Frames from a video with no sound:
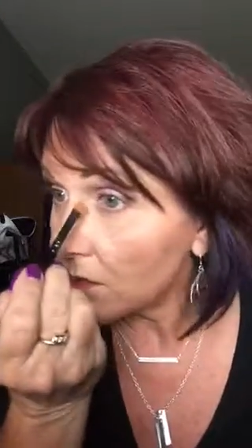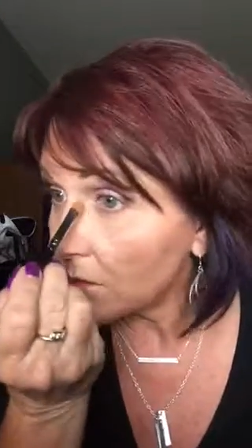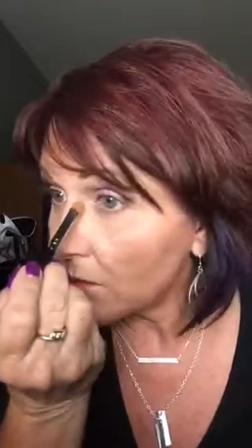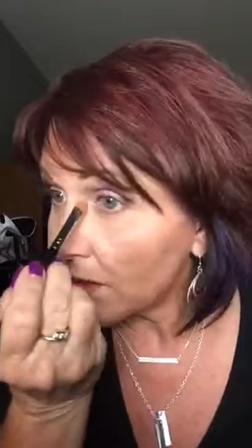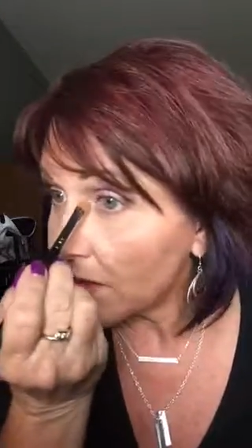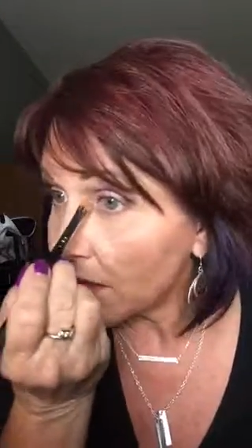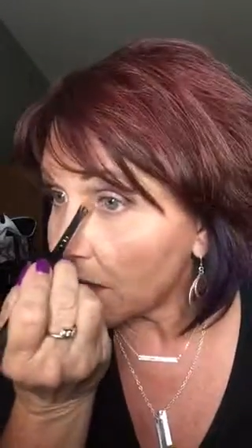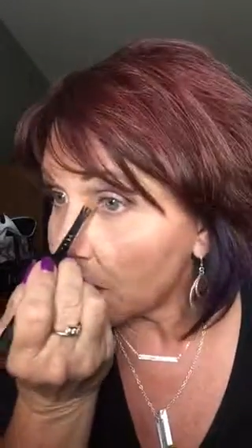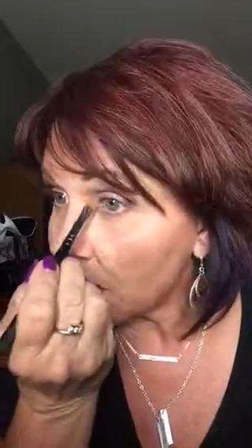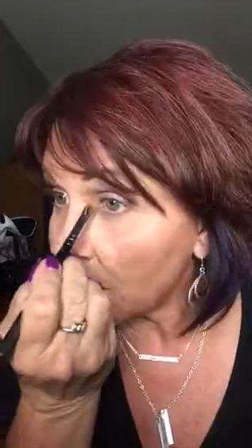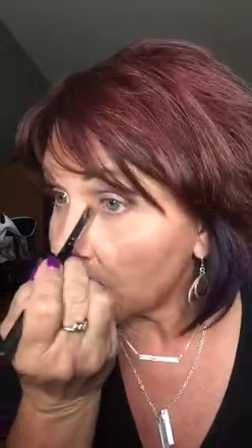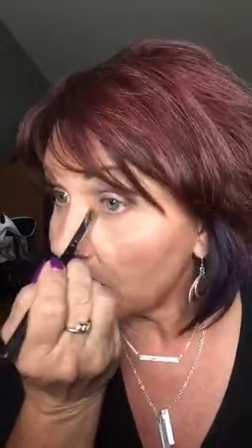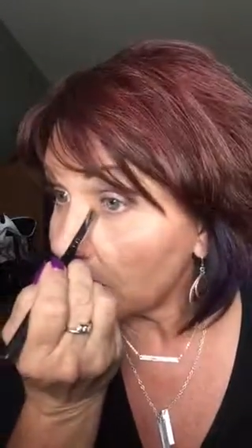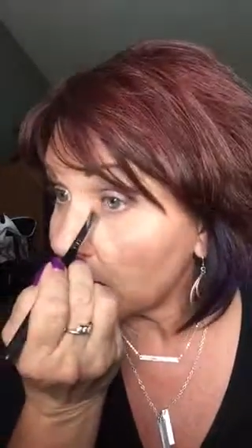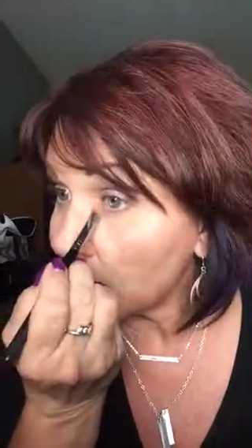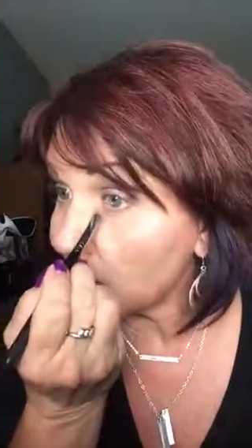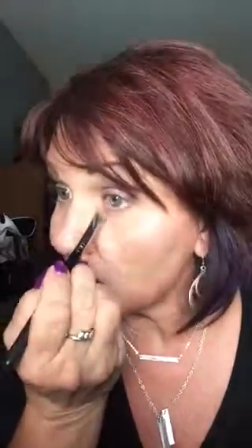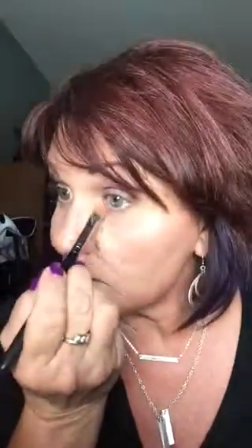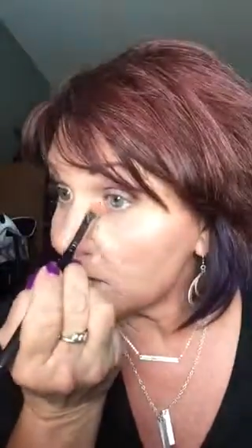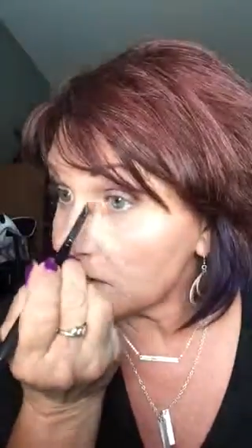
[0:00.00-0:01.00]
way it
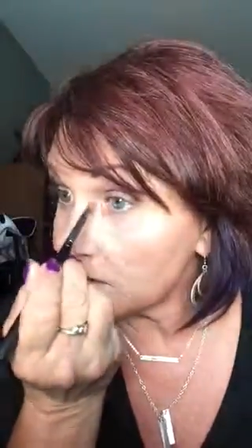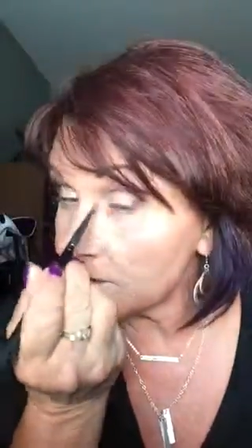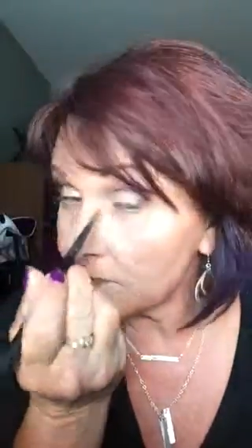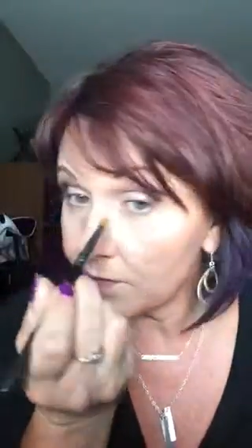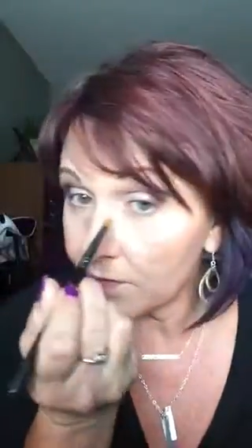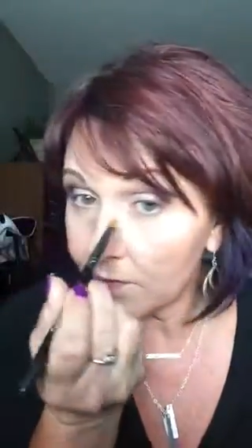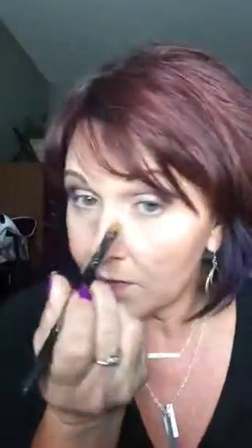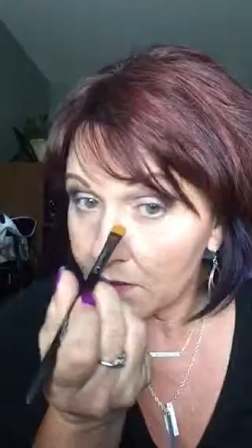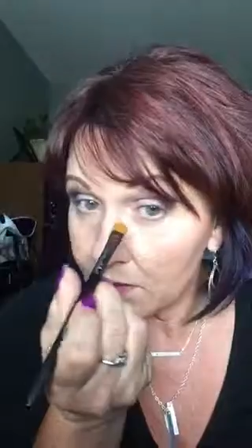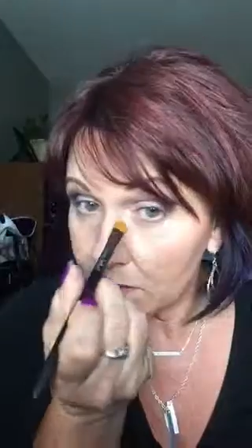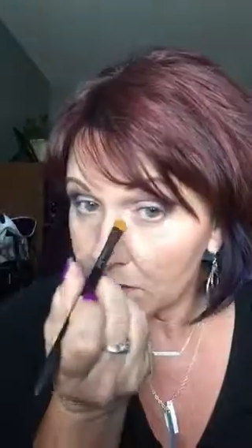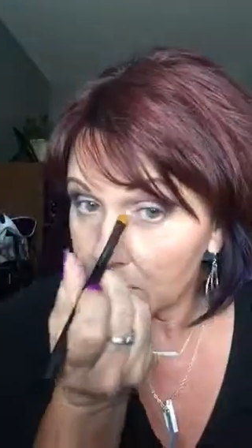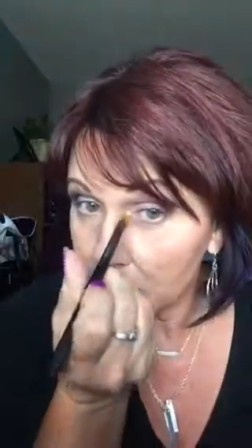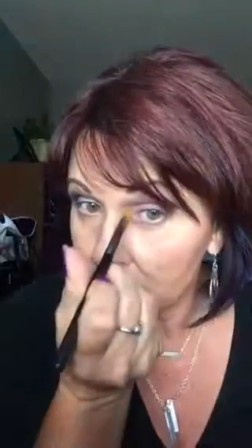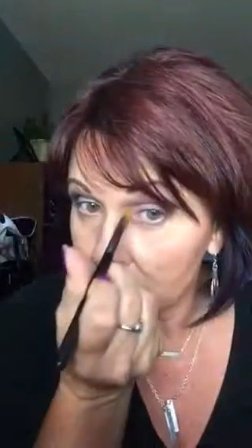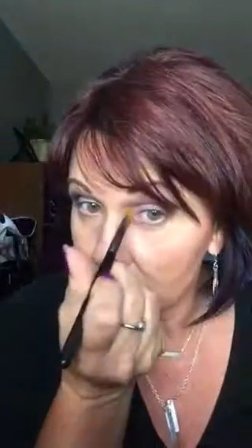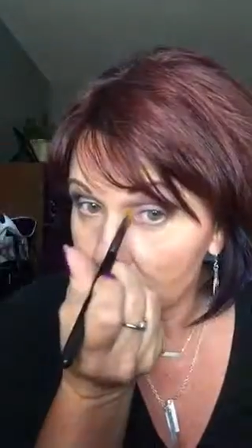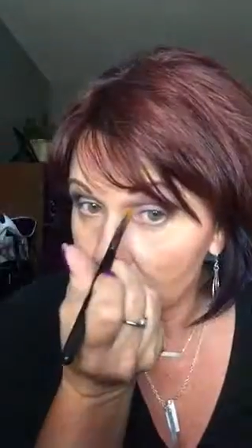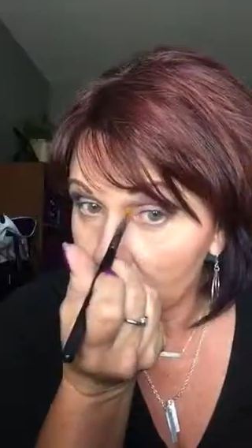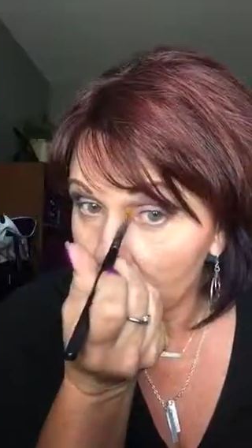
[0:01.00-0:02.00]
highlights, and I'll
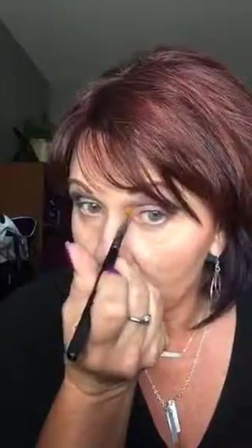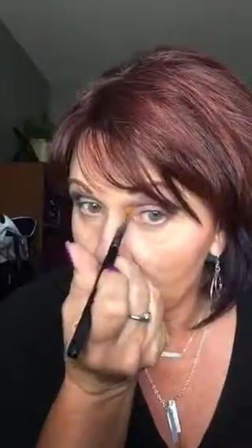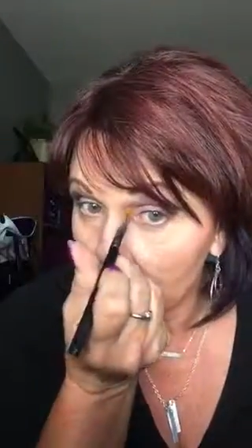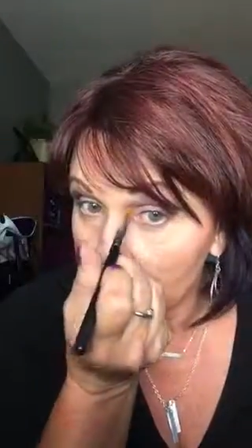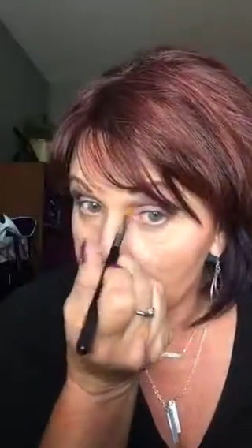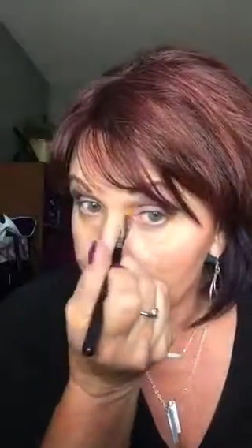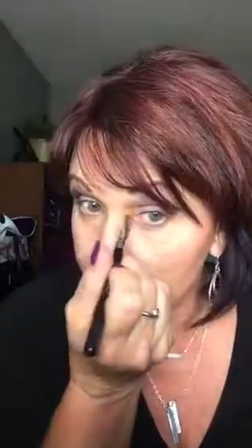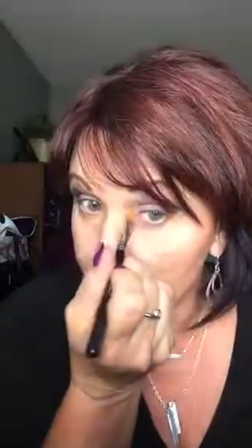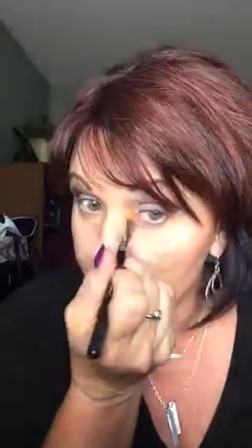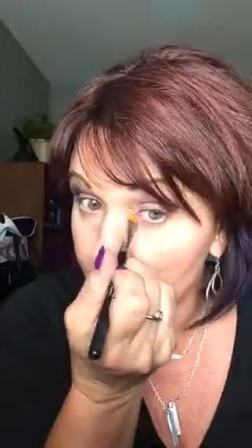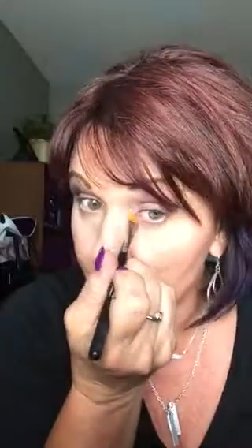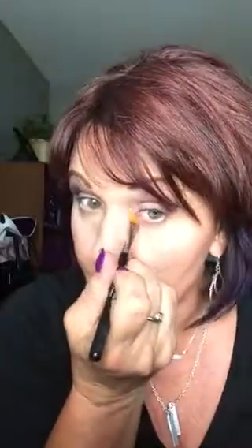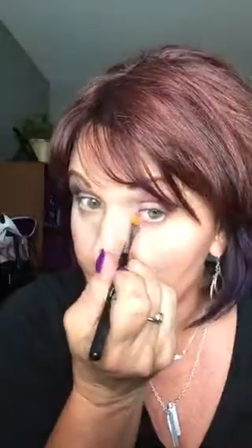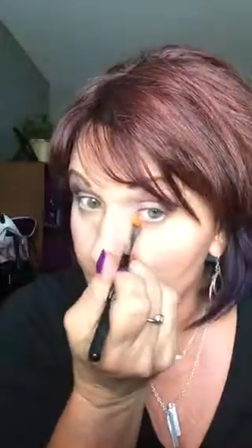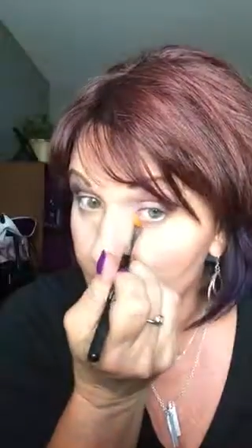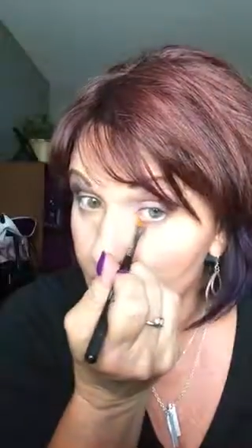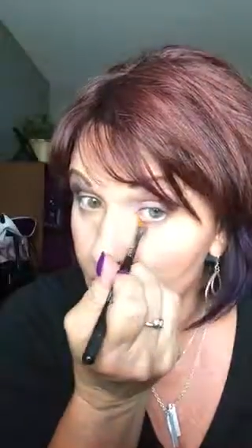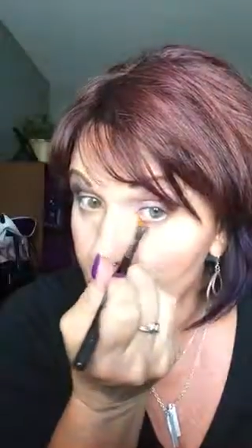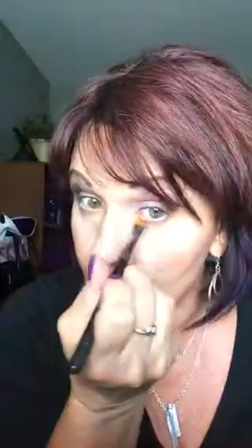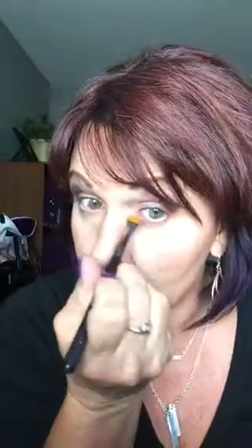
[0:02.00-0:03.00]
also bring it into the
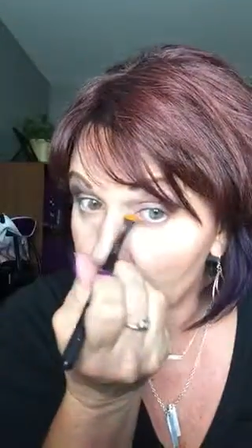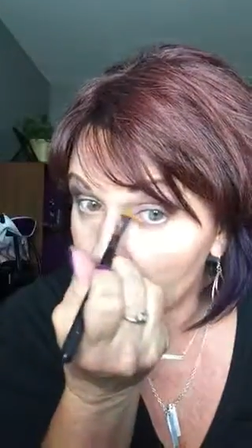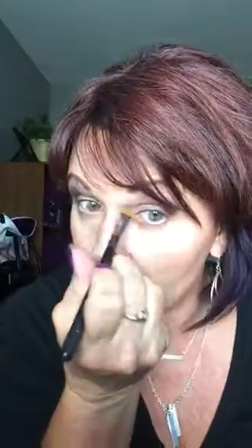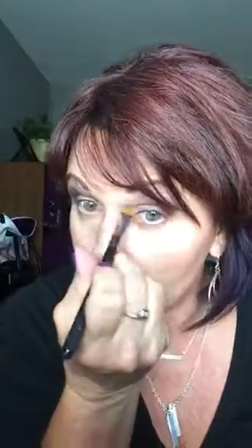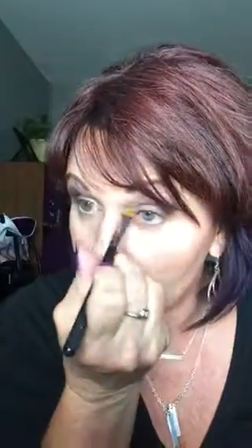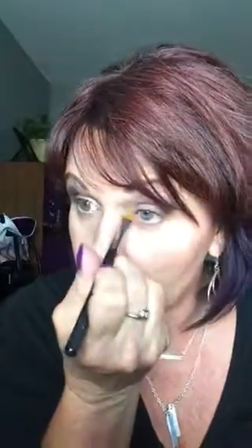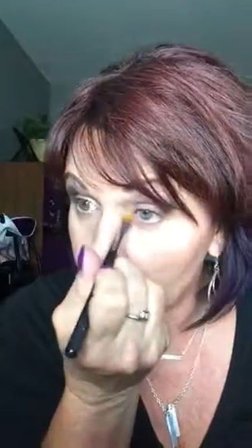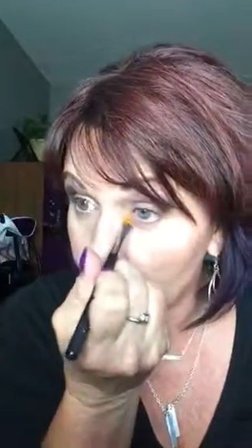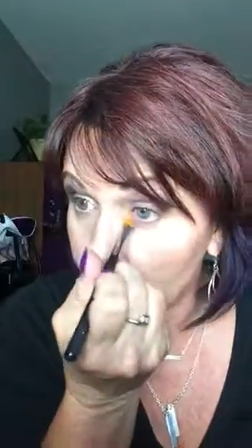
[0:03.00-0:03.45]
inner corner